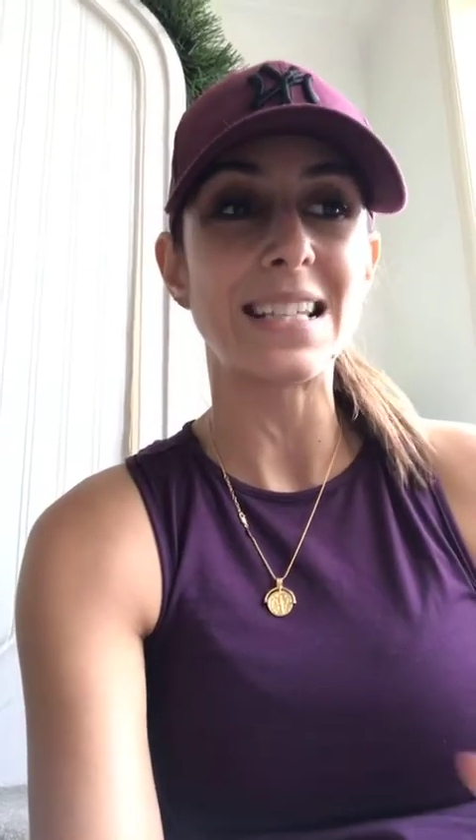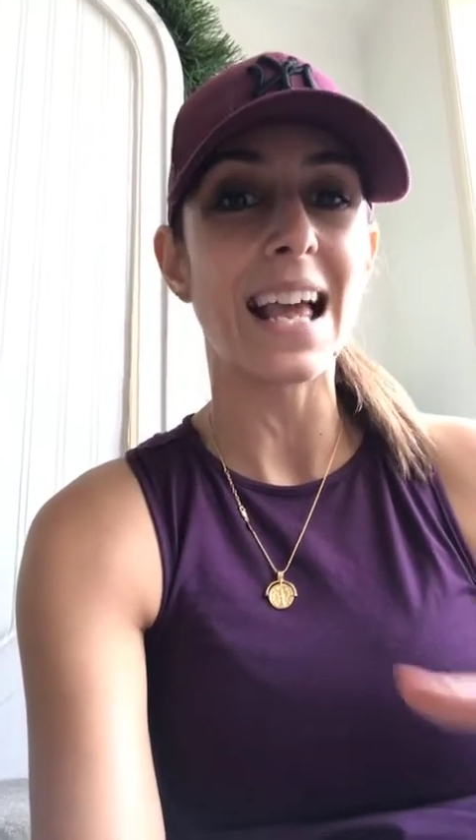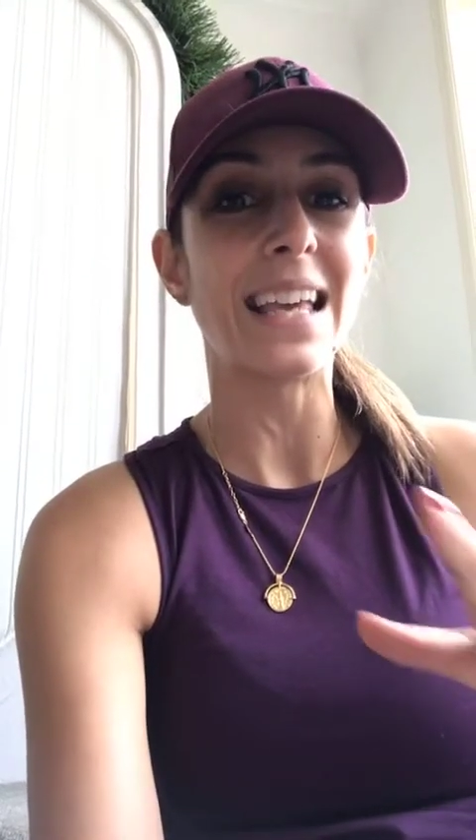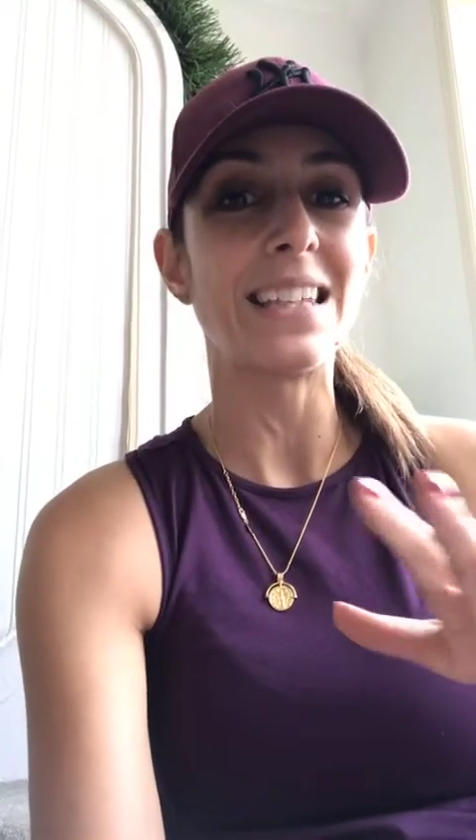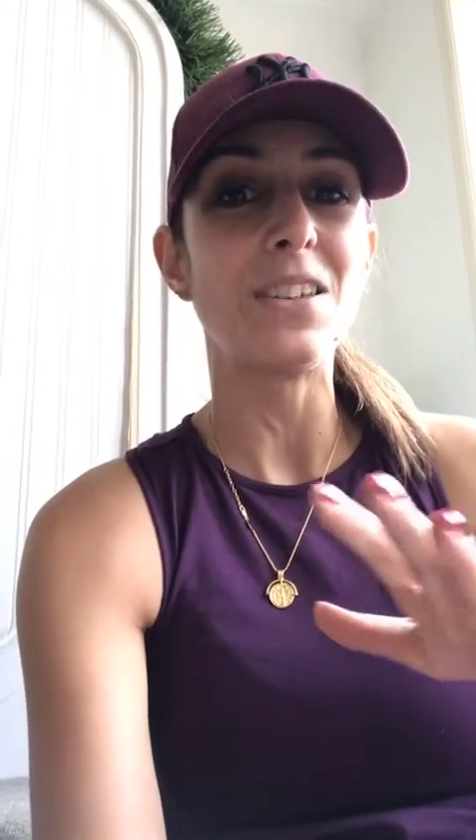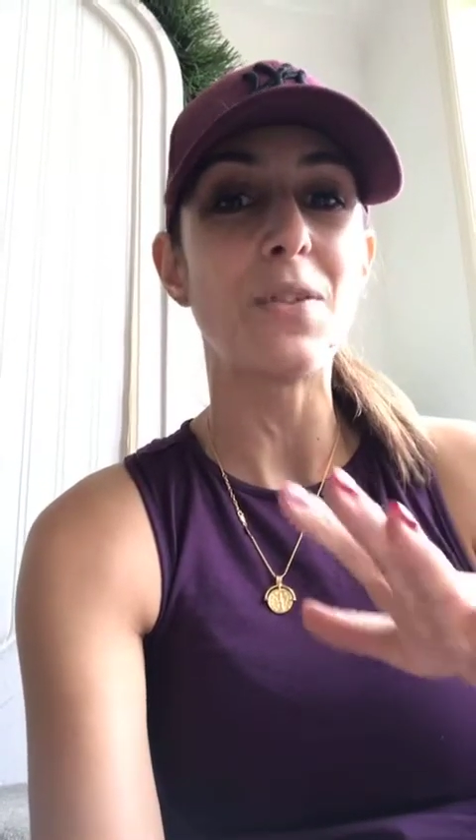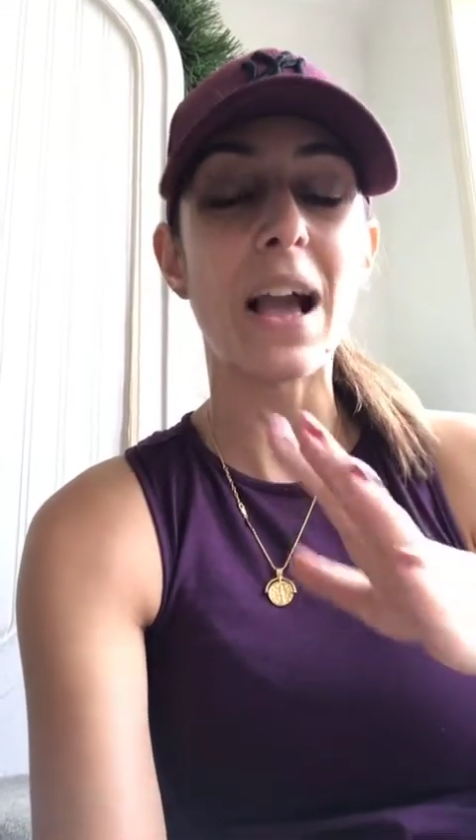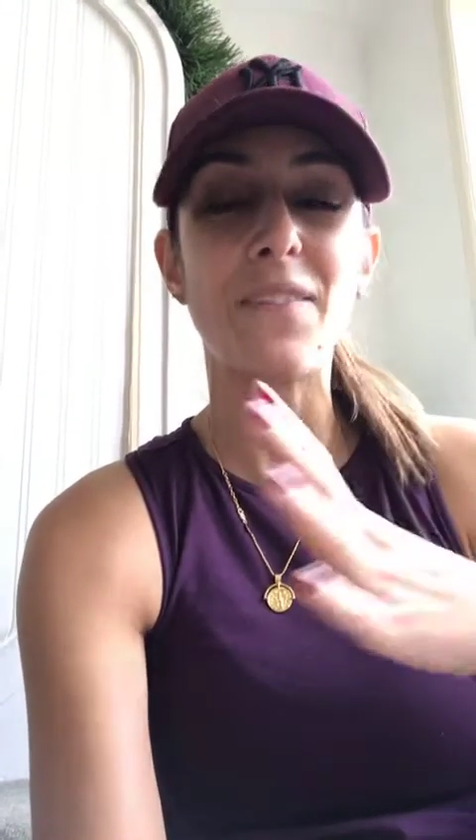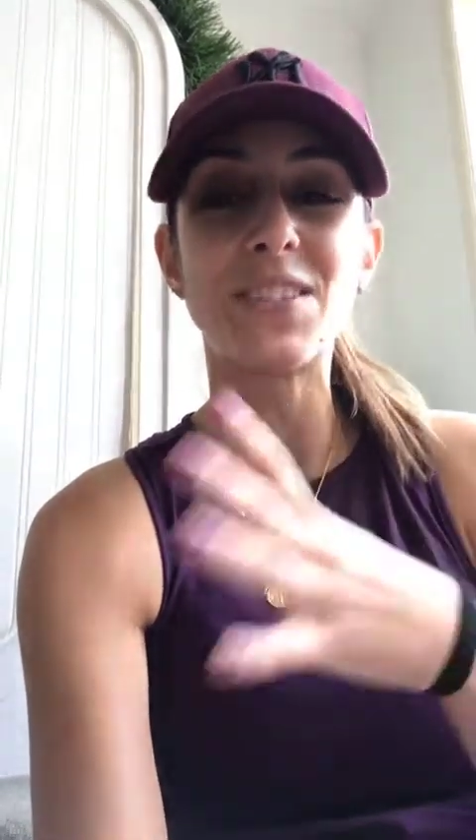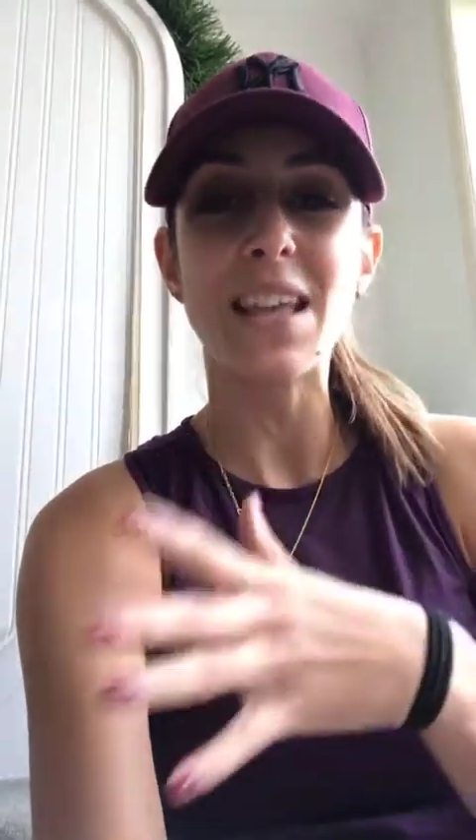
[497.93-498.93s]
Like you
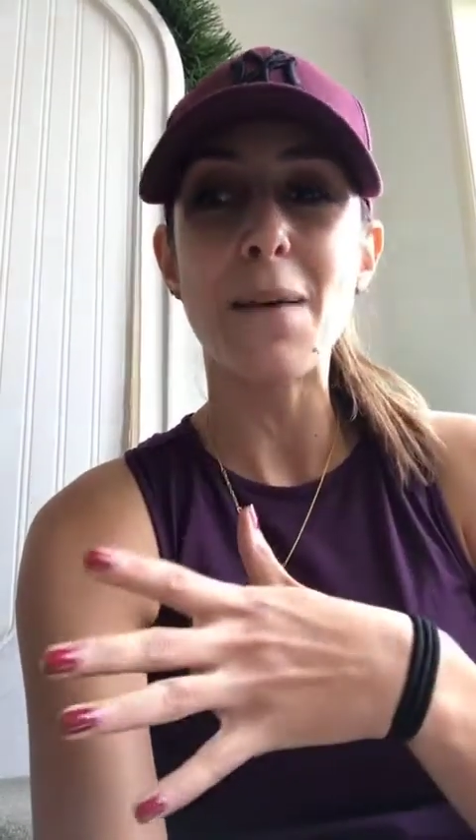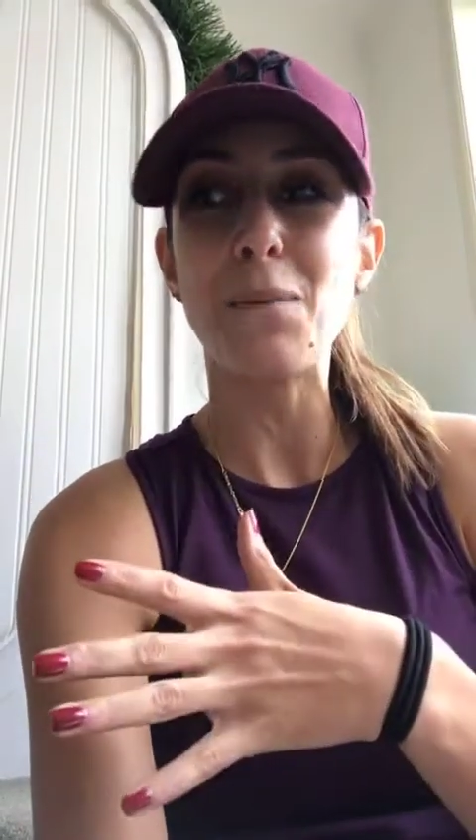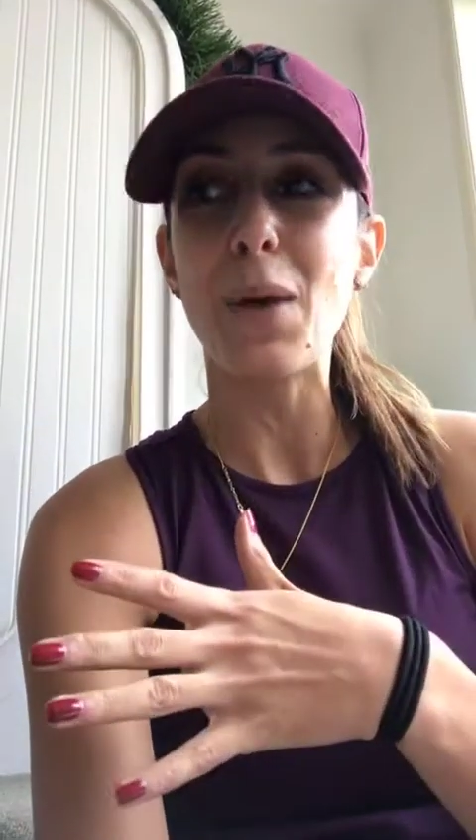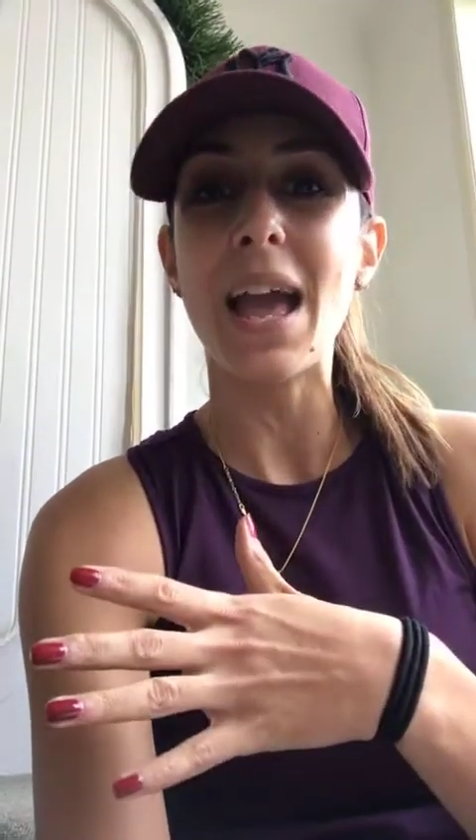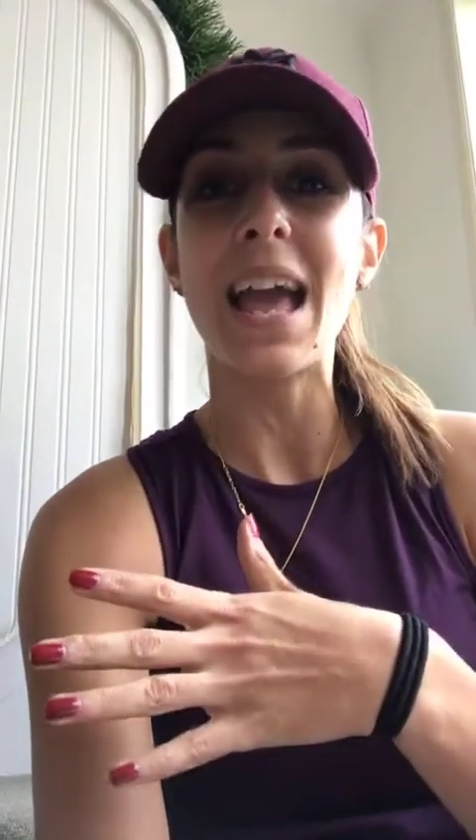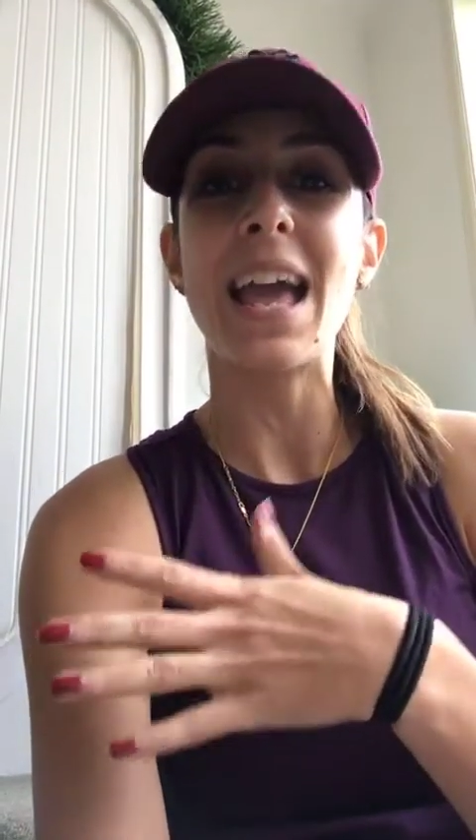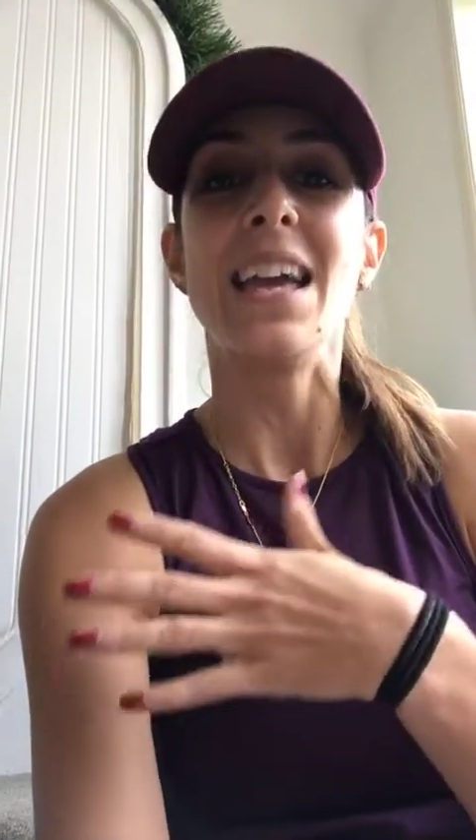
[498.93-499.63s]
have some where